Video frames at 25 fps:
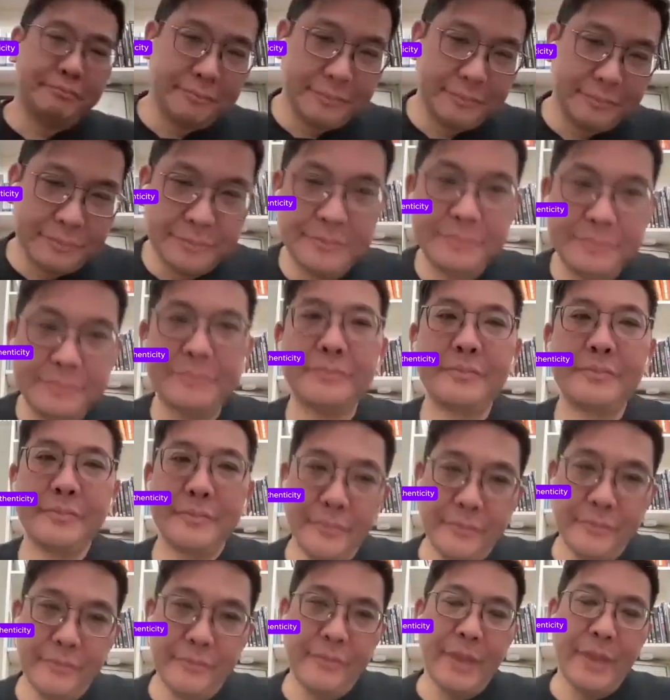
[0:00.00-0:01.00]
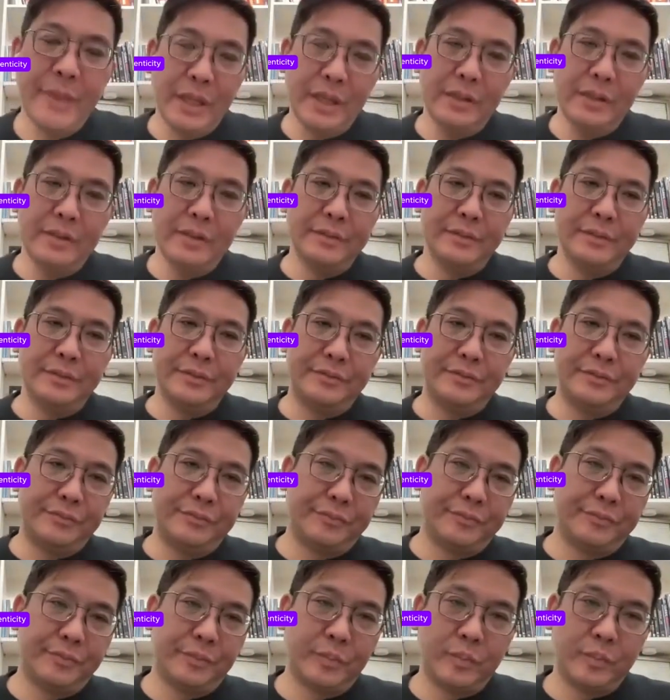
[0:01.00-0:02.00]
In businesses, we talk
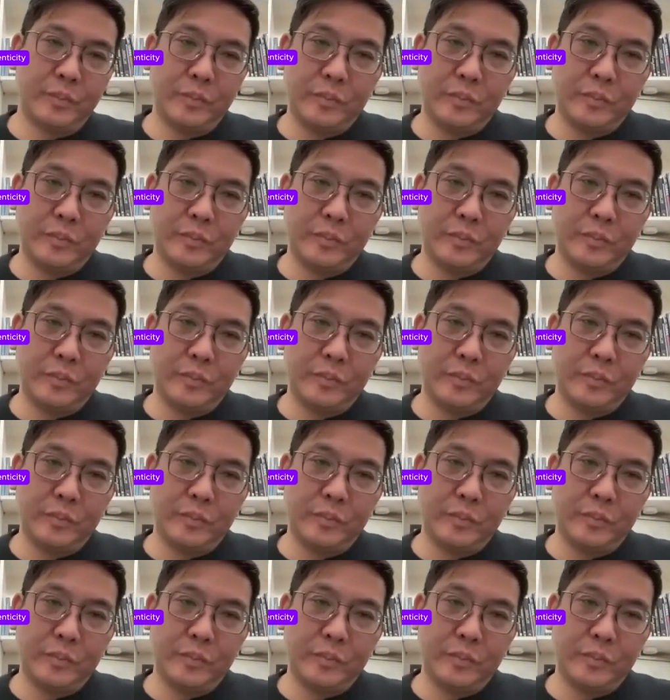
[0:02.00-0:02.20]
about